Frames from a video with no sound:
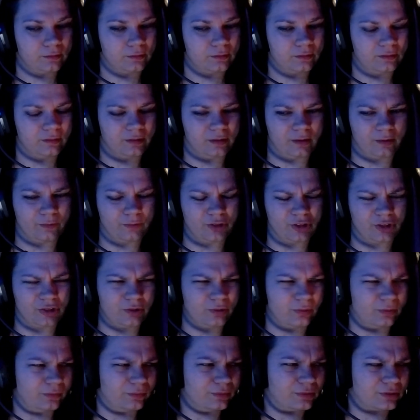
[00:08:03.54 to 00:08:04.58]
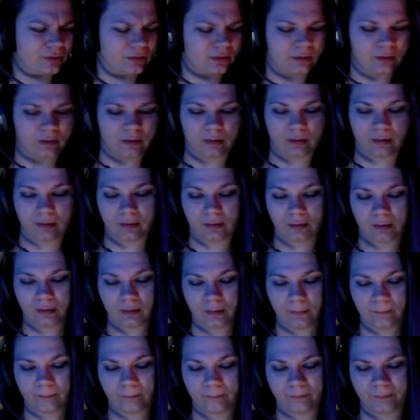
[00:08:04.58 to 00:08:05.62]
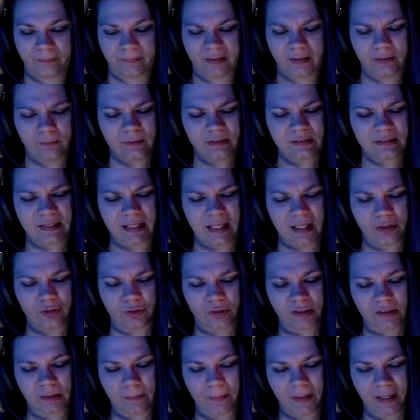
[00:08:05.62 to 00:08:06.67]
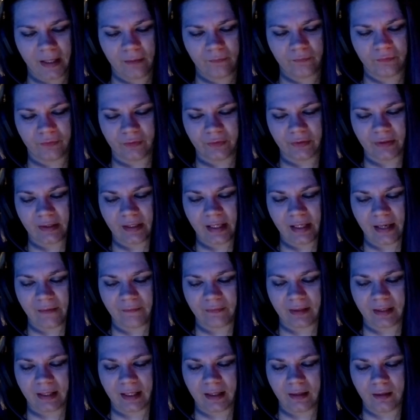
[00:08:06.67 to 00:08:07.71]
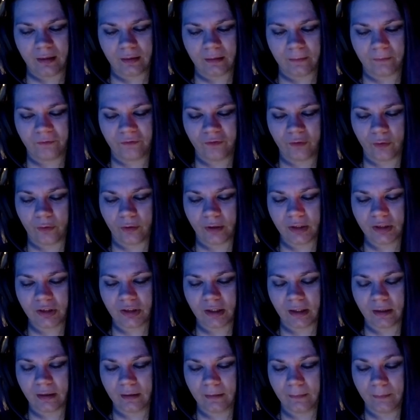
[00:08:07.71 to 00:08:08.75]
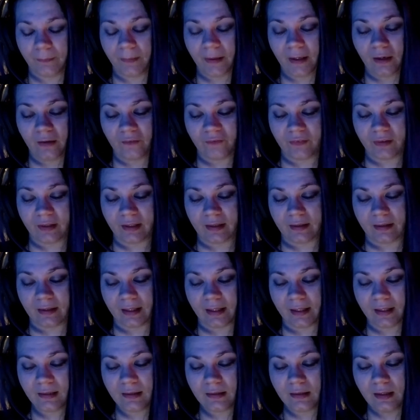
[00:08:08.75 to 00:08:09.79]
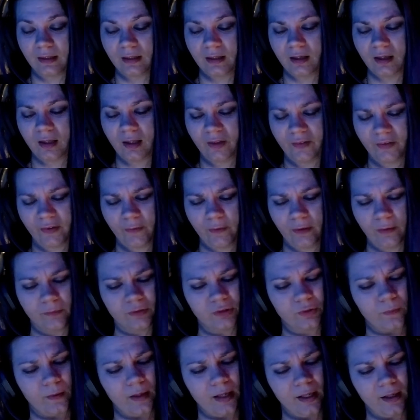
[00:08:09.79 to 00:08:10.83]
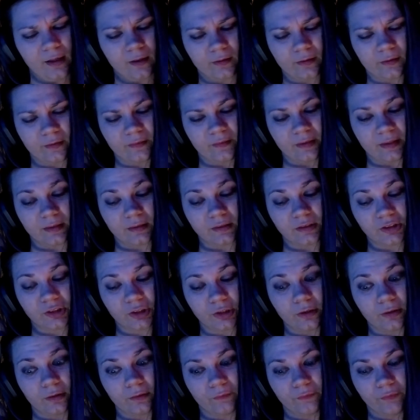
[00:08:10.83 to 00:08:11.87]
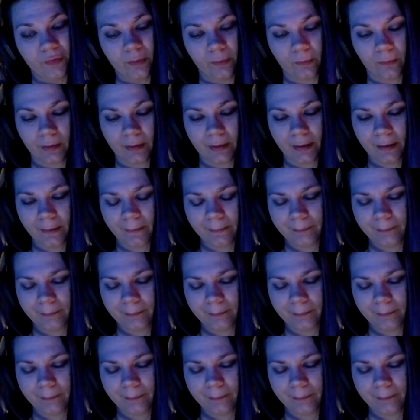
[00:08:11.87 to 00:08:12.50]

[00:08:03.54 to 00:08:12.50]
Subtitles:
No shoes. It was dangerous and painful to navigate the forest barefoot at night, although it was quieter than certain footwear.